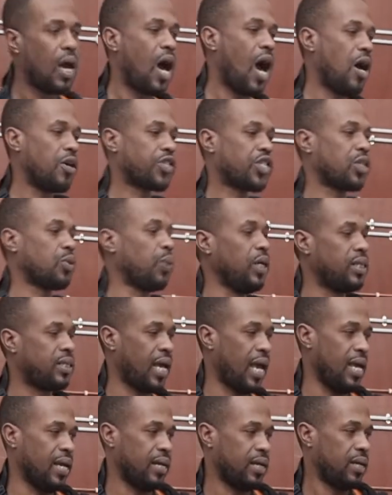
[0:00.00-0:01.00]
How should we
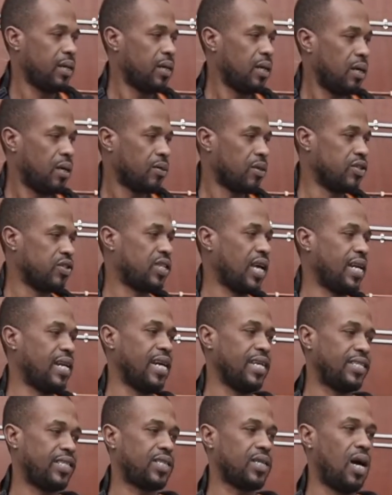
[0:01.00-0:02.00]
take the
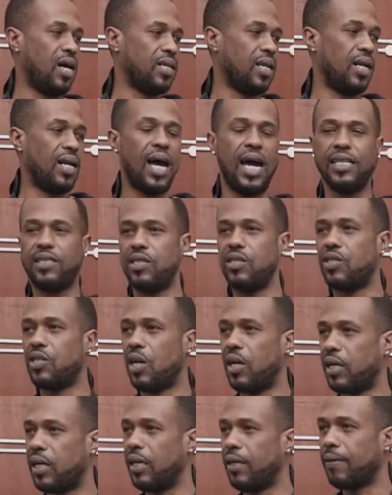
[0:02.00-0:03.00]
ZS on a lighting
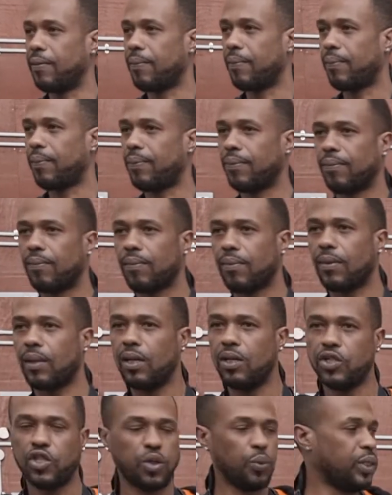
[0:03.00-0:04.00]
circuit?
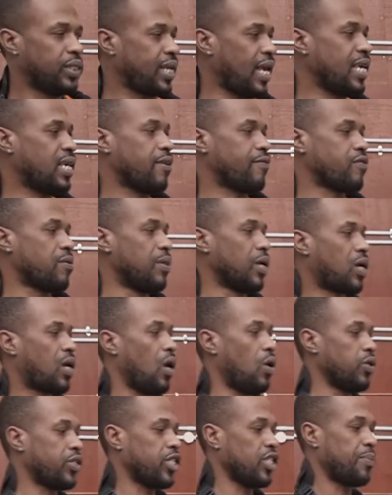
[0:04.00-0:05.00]
Should we take it from the
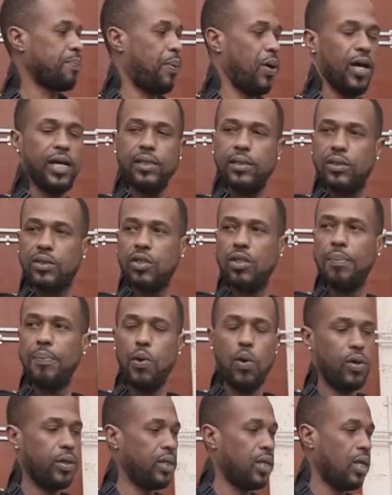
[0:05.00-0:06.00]
closest point to the
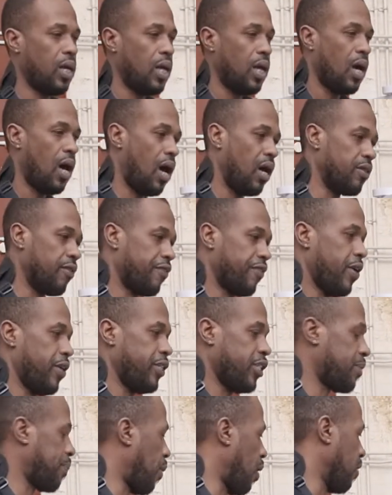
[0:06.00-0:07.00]
board or the
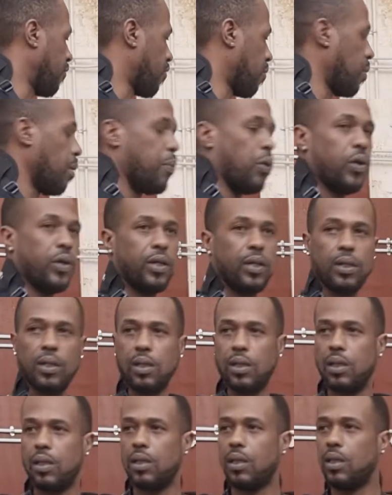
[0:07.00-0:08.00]
furthest point from the board?
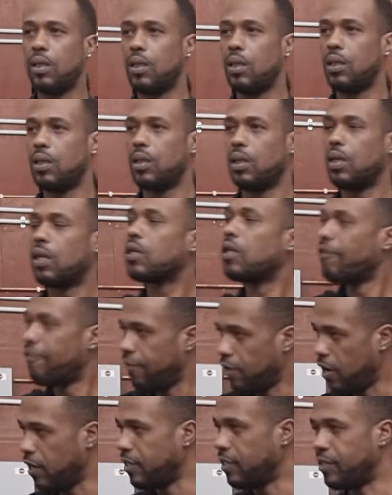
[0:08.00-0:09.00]
The
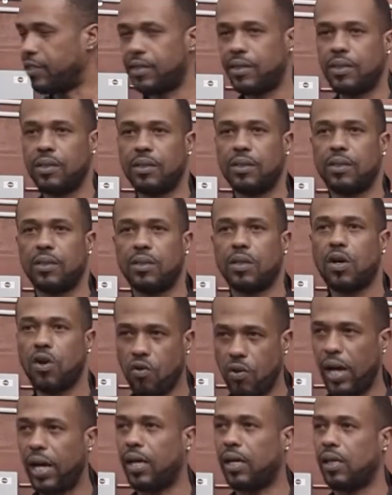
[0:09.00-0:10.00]
furthest.
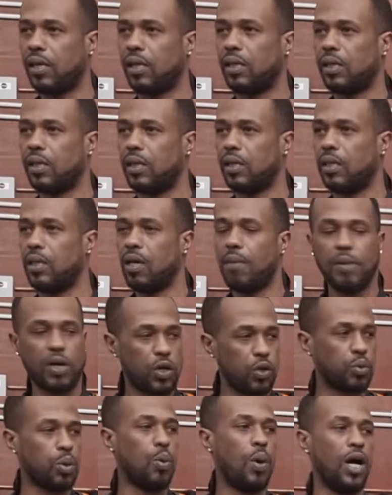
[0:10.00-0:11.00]
Correct.
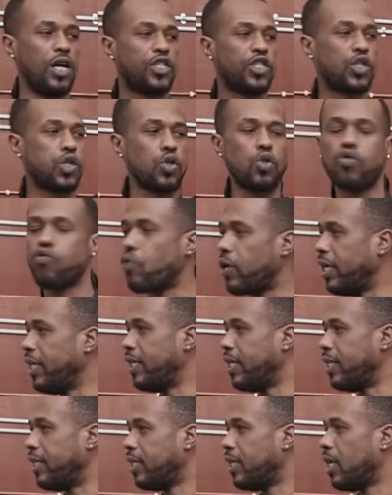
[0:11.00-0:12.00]
Because we want a true
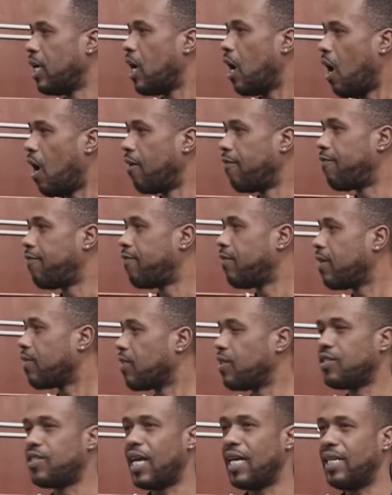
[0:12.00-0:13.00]
reading of
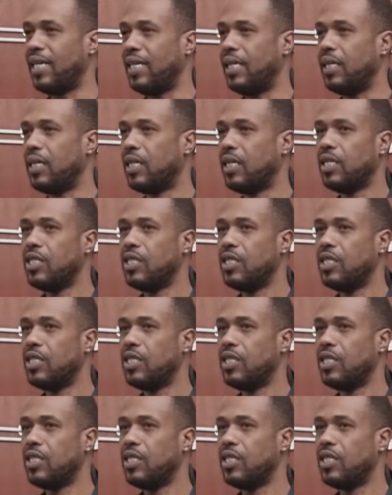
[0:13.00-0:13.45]
the ZE.